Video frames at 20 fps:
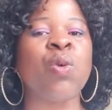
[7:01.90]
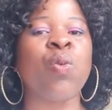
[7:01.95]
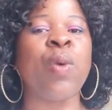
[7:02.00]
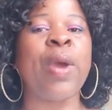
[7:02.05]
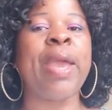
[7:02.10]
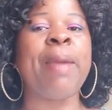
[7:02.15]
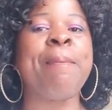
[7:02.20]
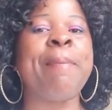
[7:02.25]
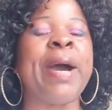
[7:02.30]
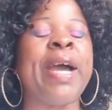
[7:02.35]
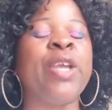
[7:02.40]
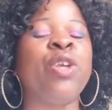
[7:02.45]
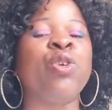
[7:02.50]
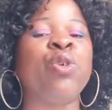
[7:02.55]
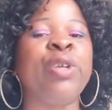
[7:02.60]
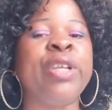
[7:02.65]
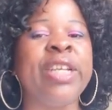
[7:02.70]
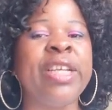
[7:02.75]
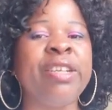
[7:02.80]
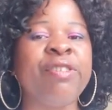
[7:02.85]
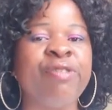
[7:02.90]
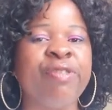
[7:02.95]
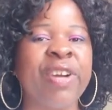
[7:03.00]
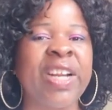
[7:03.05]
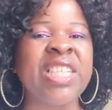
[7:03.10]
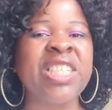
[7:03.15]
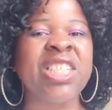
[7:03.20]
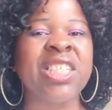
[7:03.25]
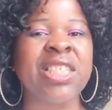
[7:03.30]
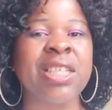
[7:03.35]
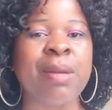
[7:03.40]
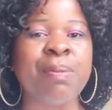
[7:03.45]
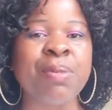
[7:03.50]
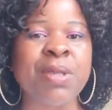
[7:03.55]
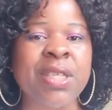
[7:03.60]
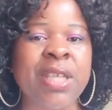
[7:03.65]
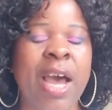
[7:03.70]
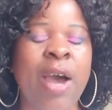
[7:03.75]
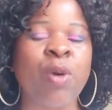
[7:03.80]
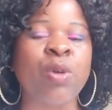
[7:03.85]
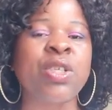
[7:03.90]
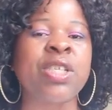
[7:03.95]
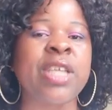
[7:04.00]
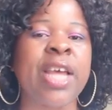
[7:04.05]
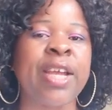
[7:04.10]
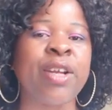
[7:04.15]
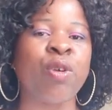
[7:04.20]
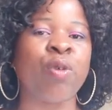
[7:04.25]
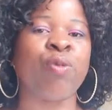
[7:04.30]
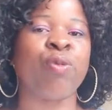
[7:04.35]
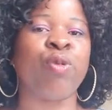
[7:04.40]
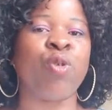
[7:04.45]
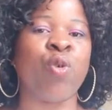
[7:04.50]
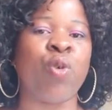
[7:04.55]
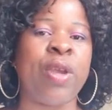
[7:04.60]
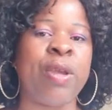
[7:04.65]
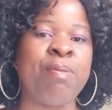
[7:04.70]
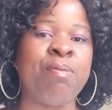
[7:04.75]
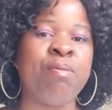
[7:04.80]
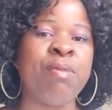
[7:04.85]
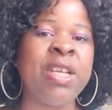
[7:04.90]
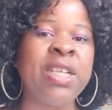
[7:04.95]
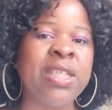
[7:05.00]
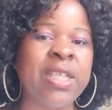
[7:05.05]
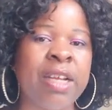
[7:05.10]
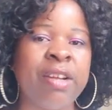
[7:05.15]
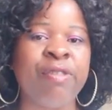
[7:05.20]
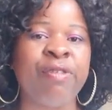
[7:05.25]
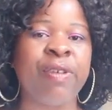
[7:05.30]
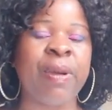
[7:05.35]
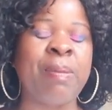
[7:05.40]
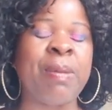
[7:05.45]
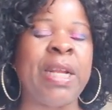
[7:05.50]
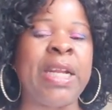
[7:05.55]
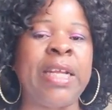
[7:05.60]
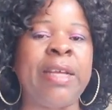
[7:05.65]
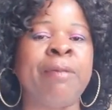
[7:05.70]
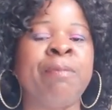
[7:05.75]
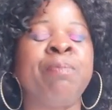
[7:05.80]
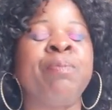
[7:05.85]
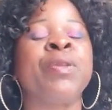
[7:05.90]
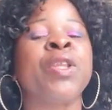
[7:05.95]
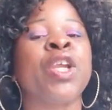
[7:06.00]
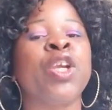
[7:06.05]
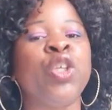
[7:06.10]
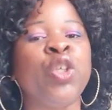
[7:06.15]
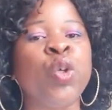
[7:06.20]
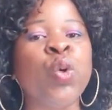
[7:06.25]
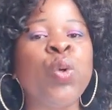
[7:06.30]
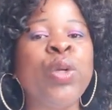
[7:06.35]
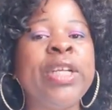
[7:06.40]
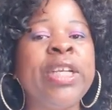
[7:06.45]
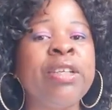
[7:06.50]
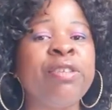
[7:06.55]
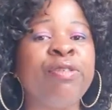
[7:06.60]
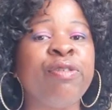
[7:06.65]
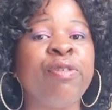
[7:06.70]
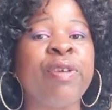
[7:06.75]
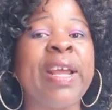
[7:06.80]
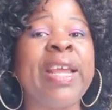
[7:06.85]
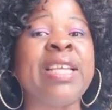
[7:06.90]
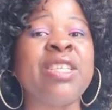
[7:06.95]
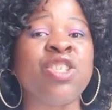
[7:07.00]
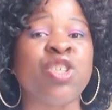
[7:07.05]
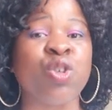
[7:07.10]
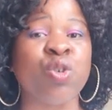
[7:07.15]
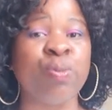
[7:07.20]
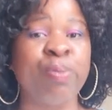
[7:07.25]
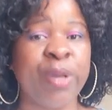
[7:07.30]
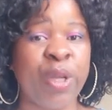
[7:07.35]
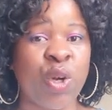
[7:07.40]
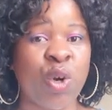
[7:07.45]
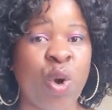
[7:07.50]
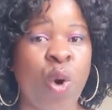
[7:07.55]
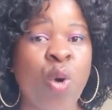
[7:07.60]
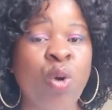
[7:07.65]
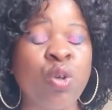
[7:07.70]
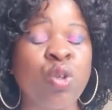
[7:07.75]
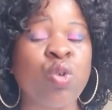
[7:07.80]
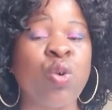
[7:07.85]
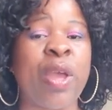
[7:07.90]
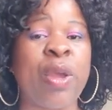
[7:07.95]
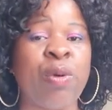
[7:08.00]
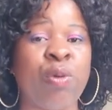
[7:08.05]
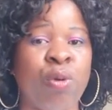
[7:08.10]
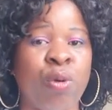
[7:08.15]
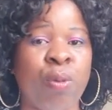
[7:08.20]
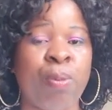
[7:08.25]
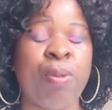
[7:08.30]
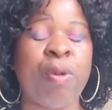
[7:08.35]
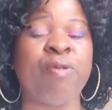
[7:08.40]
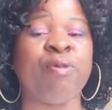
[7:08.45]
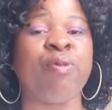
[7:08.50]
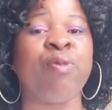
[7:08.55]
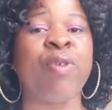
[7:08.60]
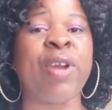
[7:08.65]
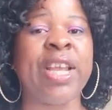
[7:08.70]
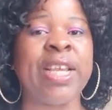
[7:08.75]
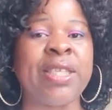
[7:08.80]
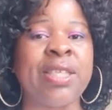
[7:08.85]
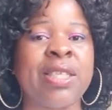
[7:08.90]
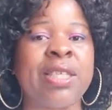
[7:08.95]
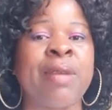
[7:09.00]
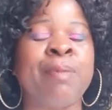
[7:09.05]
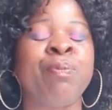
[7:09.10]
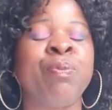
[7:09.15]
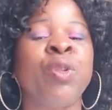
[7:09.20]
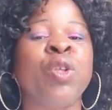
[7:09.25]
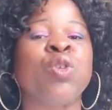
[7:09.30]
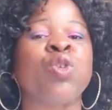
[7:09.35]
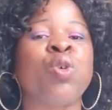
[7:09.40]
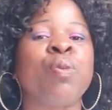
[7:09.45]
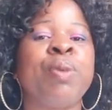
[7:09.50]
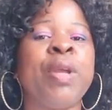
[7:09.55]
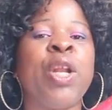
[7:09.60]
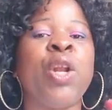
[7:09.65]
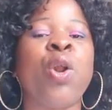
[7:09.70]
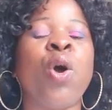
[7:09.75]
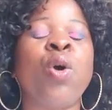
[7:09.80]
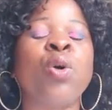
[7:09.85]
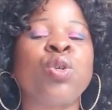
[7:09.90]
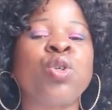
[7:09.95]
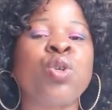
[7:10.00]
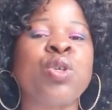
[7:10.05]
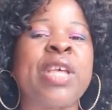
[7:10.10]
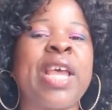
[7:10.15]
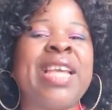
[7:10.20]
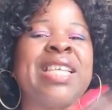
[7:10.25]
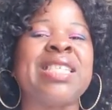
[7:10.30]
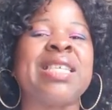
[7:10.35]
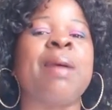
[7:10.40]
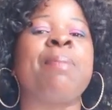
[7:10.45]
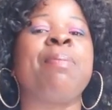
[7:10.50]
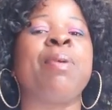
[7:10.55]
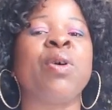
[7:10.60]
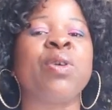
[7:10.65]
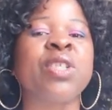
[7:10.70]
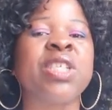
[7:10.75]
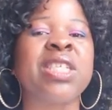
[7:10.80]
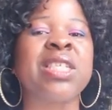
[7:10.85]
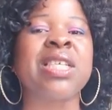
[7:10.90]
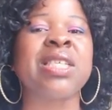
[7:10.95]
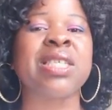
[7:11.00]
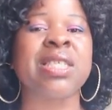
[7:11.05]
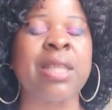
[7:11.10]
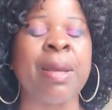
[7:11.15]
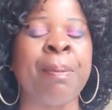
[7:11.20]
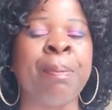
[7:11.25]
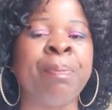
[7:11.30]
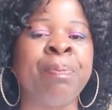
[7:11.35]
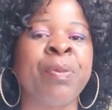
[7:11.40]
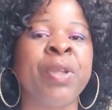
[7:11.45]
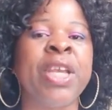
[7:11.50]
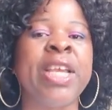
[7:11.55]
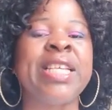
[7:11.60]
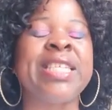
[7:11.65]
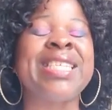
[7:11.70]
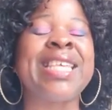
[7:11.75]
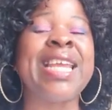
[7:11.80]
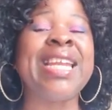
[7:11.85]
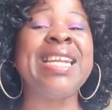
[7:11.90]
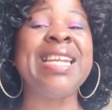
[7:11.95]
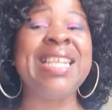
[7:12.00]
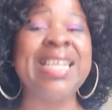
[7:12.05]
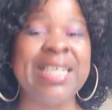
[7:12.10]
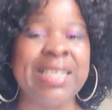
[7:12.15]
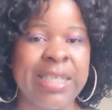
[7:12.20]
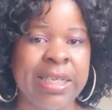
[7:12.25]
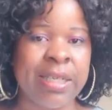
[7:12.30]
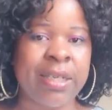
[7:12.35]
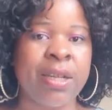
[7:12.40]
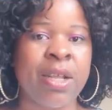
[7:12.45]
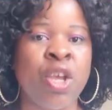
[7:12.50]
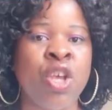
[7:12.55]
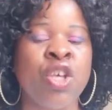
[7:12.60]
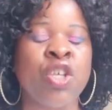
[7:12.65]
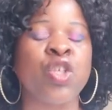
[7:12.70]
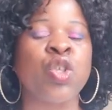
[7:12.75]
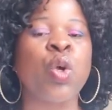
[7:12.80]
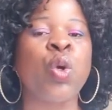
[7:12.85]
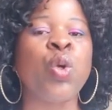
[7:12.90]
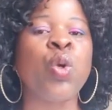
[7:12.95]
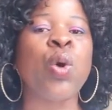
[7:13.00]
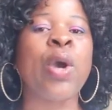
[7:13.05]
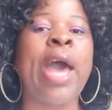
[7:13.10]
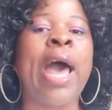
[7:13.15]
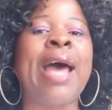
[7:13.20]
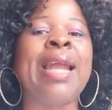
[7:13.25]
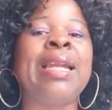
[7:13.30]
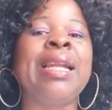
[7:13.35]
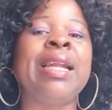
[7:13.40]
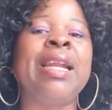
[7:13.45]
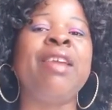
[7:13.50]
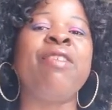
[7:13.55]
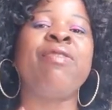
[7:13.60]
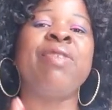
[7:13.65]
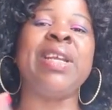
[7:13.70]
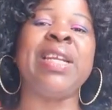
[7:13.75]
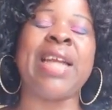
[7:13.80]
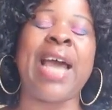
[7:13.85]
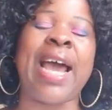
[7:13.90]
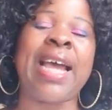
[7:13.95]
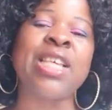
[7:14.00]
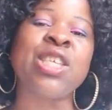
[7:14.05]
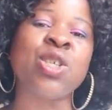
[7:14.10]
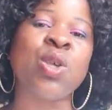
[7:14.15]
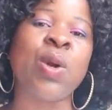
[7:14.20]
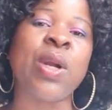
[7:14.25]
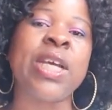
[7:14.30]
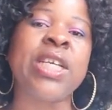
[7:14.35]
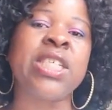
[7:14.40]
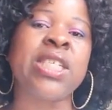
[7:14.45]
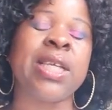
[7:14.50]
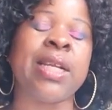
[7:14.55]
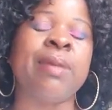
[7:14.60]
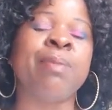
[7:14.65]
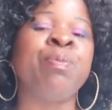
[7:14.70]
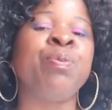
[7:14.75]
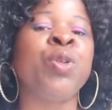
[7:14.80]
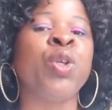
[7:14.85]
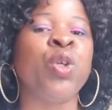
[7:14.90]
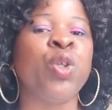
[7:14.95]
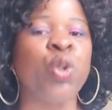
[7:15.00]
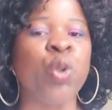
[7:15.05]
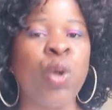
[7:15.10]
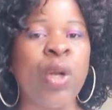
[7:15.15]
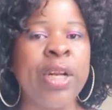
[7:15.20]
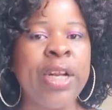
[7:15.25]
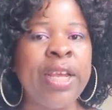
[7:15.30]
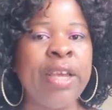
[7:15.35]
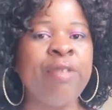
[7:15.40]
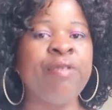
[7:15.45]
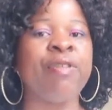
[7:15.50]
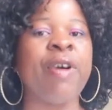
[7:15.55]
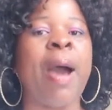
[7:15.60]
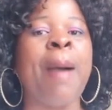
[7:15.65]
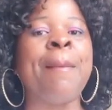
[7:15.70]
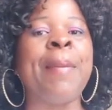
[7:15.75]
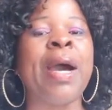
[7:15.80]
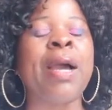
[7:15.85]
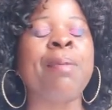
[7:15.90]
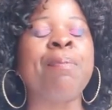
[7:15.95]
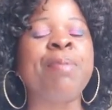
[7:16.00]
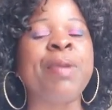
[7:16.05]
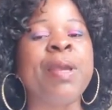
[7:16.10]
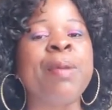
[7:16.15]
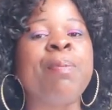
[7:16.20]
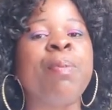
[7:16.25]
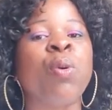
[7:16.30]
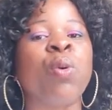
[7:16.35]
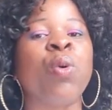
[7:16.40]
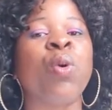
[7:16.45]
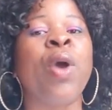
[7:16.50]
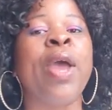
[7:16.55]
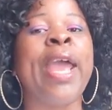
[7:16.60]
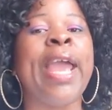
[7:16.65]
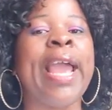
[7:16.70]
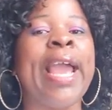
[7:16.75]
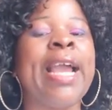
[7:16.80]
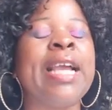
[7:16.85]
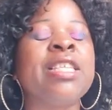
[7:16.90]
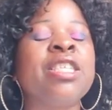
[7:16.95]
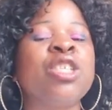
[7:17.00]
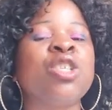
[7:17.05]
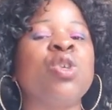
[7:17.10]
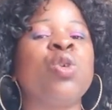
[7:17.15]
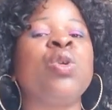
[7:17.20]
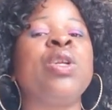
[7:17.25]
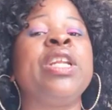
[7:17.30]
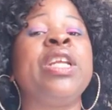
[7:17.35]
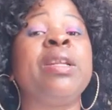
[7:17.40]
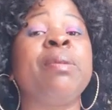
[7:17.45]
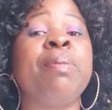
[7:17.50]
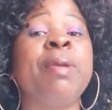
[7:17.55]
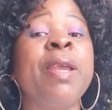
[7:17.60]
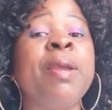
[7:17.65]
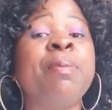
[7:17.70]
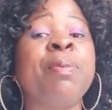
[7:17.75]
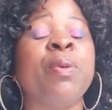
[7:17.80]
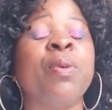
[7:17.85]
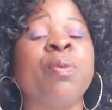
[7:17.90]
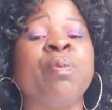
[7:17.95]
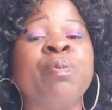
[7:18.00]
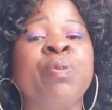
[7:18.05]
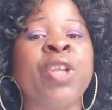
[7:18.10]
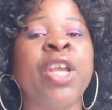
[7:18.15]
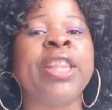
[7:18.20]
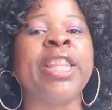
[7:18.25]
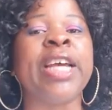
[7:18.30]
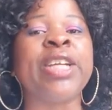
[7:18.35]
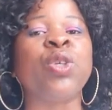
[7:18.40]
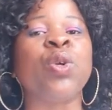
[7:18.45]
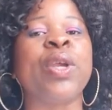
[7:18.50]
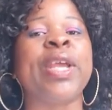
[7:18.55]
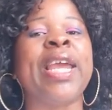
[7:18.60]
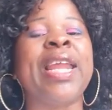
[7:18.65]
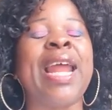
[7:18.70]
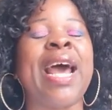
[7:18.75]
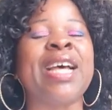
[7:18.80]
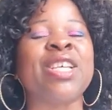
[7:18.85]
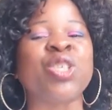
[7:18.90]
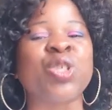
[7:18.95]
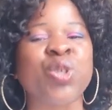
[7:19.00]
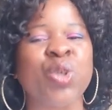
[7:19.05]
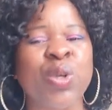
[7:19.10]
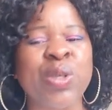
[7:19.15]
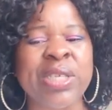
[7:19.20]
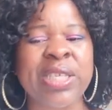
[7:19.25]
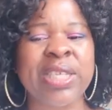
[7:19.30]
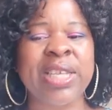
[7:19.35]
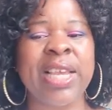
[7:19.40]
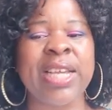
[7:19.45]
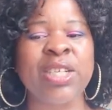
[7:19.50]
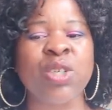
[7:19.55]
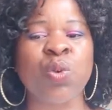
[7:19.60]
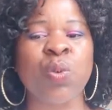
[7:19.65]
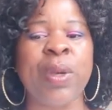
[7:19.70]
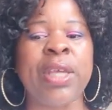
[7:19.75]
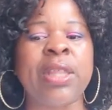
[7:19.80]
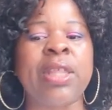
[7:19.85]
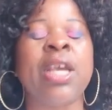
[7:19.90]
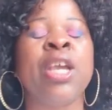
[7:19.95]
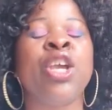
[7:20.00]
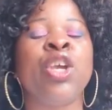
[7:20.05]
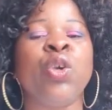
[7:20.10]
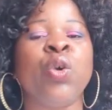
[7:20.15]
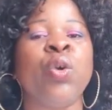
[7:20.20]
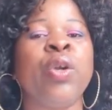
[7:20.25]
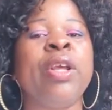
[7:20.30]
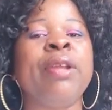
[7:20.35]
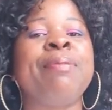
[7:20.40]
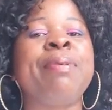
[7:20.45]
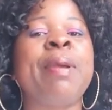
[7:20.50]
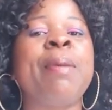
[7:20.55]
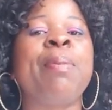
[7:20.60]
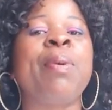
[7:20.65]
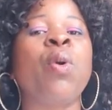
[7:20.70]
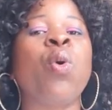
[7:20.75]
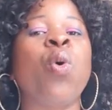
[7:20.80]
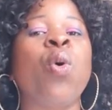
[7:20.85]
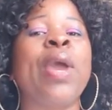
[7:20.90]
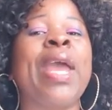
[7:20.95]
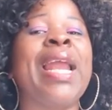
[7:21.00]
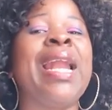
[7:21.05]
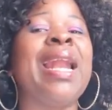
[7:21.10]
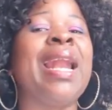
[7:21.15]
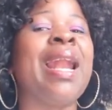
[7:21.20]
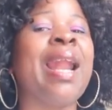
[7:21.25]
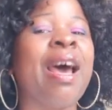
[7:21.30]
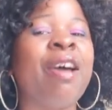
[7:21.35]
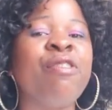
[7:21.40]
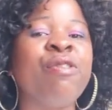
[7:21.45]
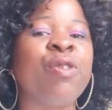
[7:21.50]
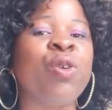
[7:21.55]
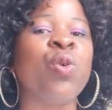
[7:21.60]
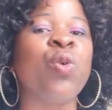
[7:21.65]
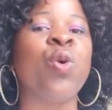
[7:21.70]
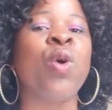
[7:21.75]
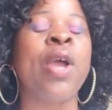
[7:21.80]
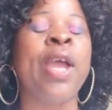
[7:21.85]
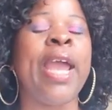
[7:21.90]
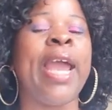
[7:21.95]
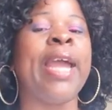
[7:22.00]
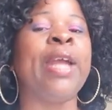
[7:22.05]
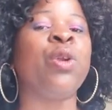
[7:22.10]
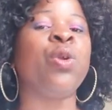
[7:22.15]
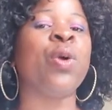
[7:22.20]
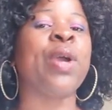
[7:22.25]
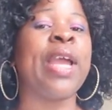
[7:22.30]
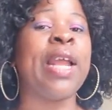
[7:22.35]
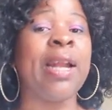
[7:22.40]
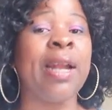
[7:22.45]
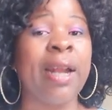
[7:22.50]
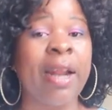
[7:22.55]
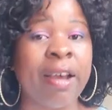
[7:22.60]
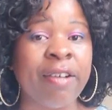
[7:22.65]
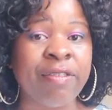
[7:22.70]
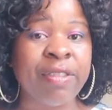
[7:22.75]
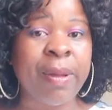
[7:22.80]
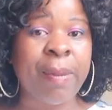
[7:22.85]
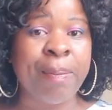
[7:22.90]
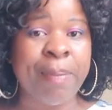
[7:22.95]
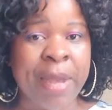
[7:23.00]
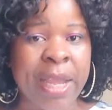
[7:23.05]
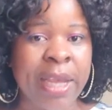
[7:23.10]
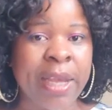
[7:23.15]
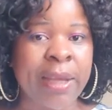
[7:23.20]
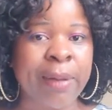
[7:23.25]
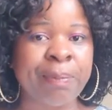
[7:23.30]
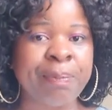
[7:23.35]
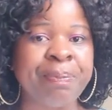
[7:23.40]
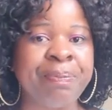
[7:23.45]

whereby you need friendships outside of your immediate family. You need friends to belong to a group of friends, to belong to a support system. It's a need. So you can't live in isolation. You live among people. Hence, you need people that you can associate with. You need people who can love you and you can love them back.